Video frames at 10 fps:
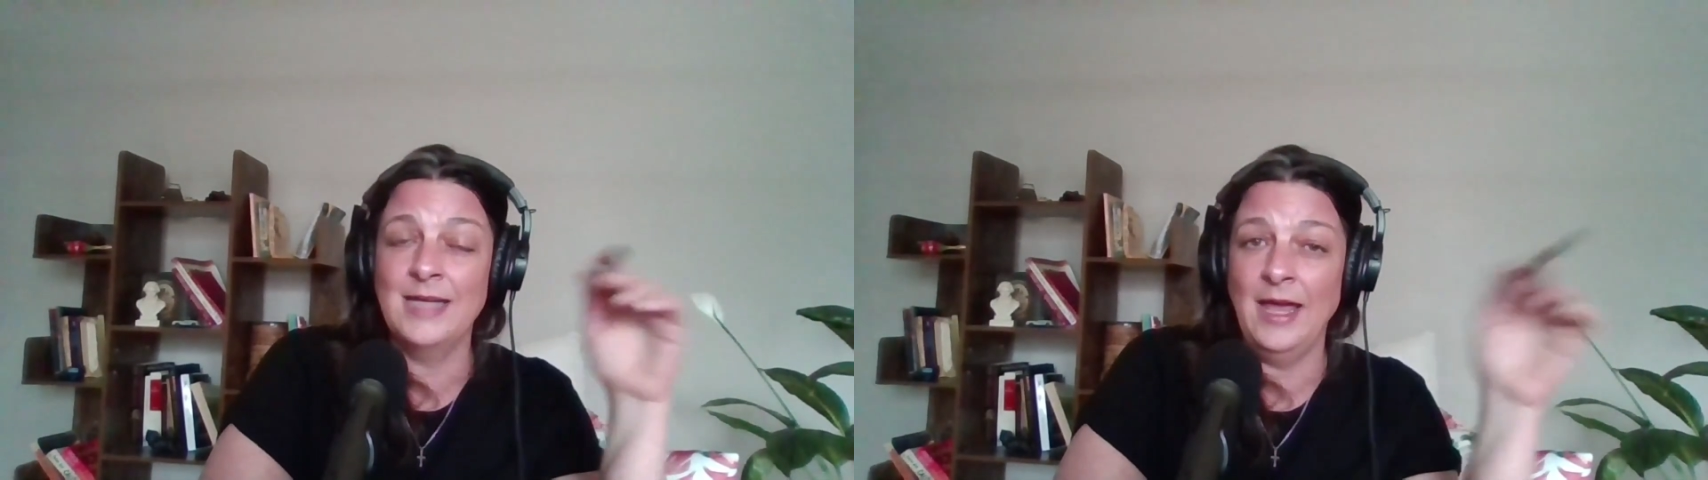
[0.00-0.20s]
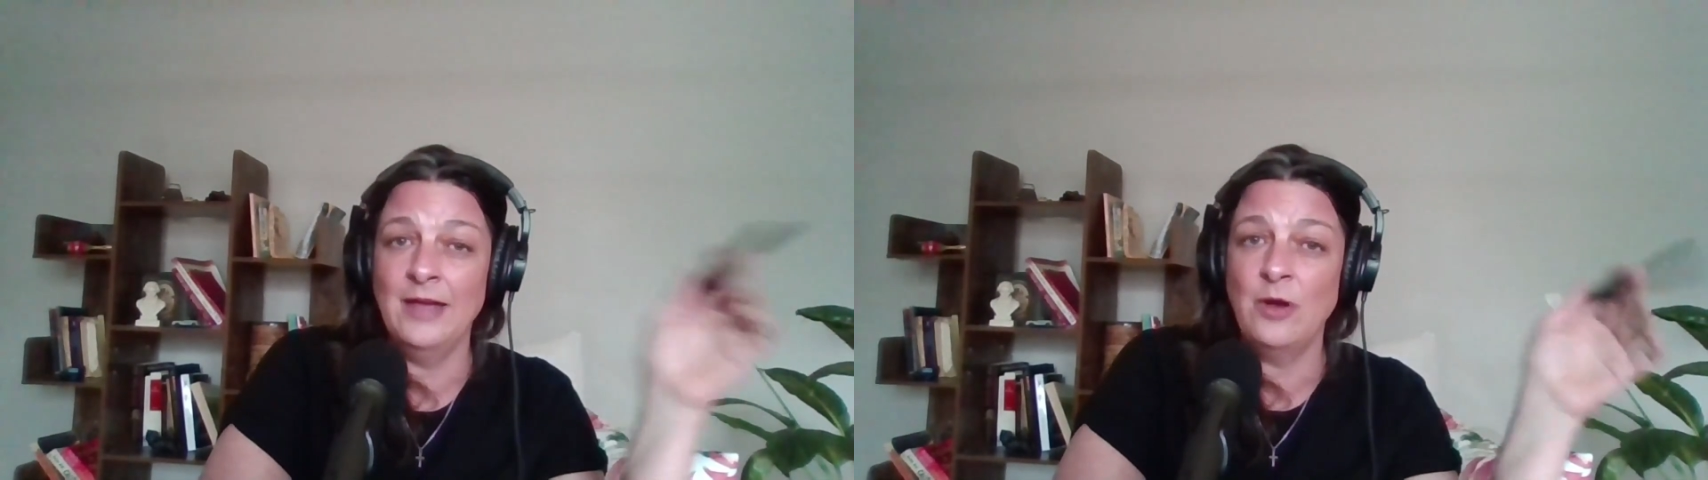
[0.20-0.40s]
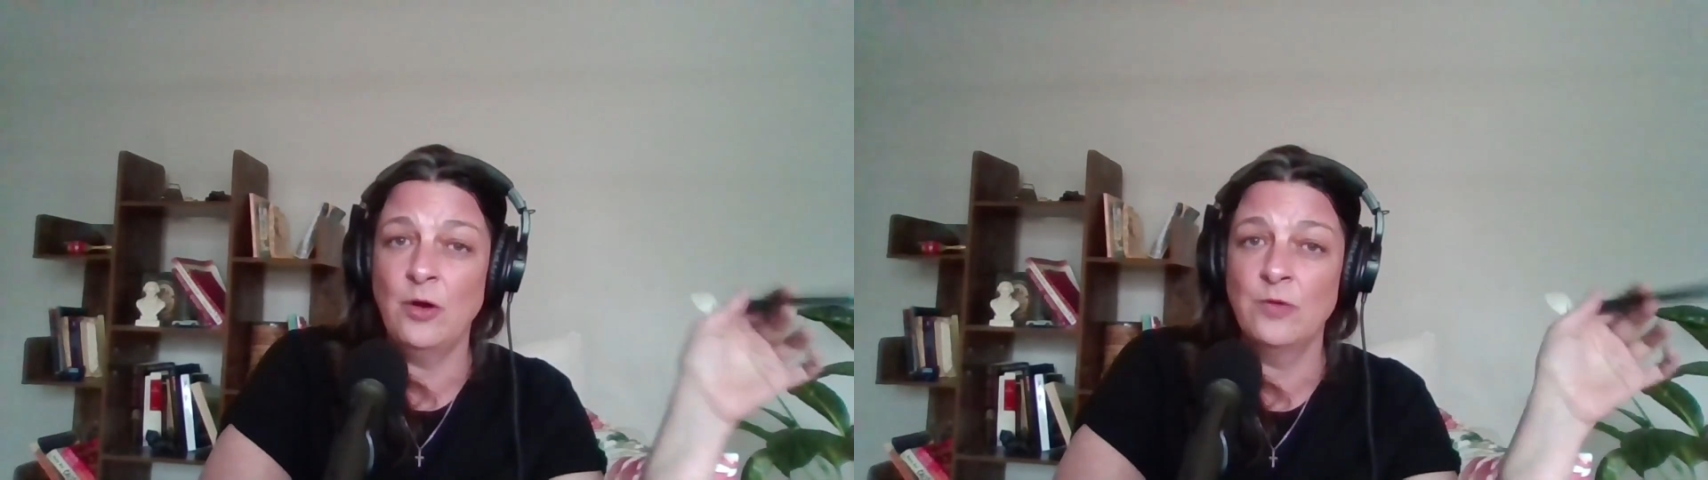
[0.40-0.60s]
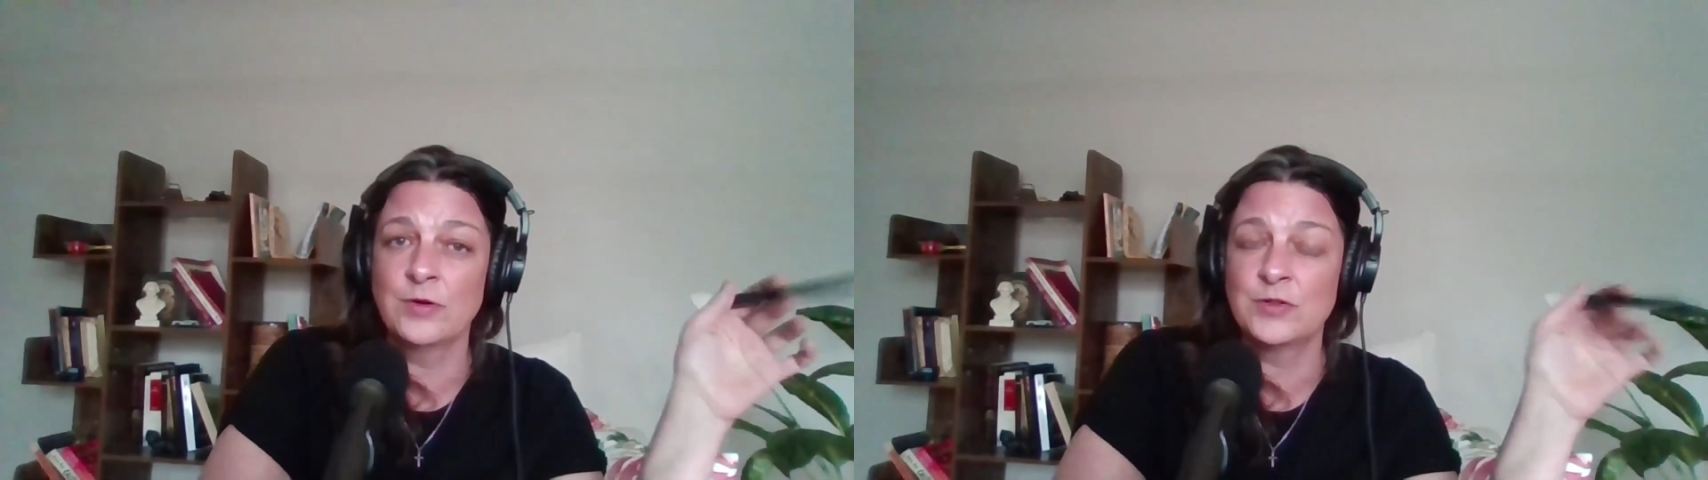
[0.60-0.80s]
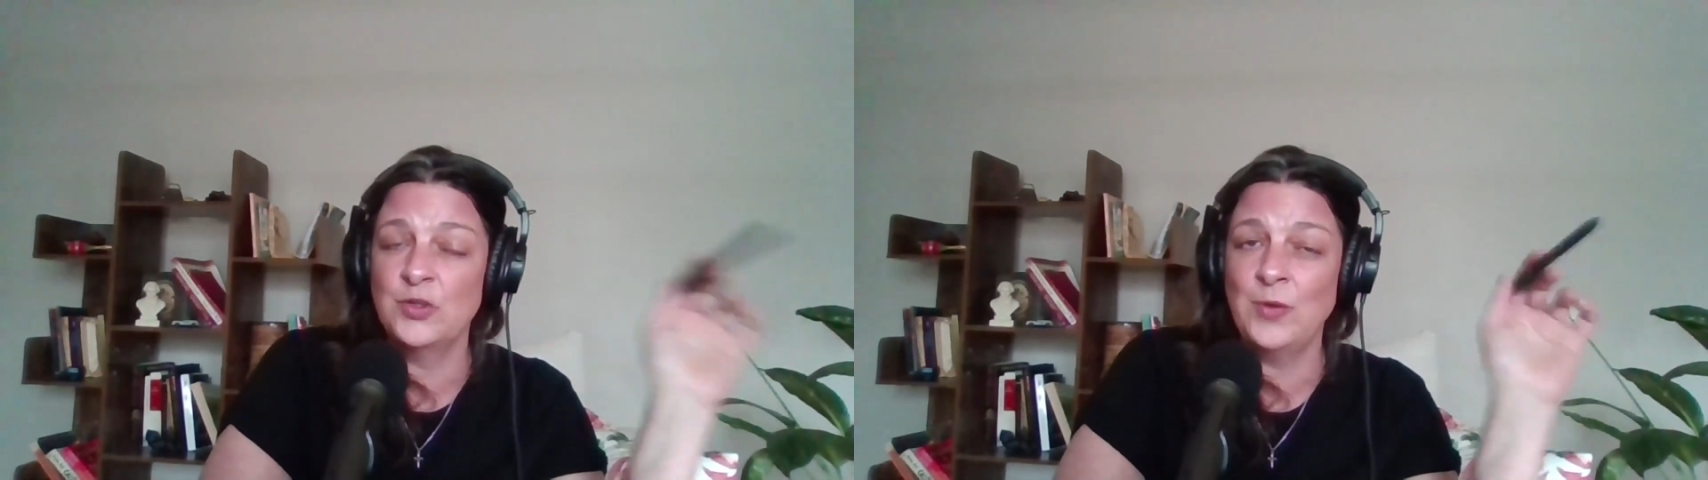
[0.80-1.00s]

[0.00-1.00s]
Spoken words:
head over to